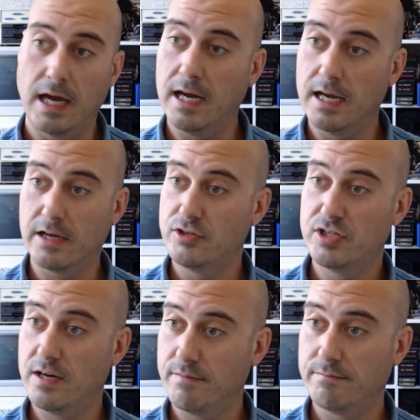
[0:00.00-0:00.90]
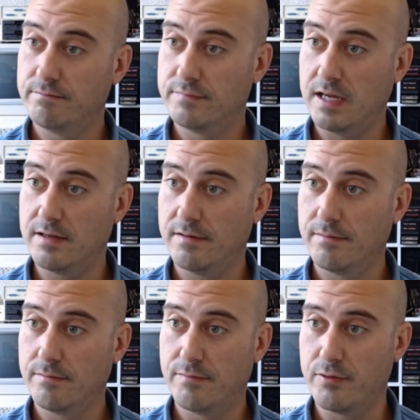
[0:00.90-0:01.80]
and I could share data
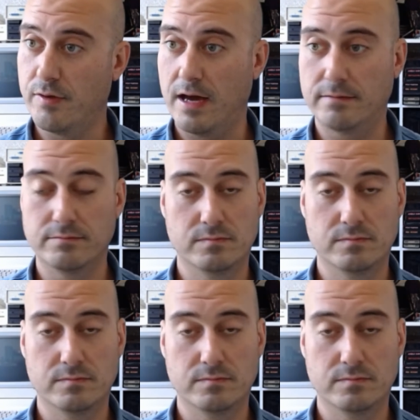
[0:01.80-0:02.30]
through that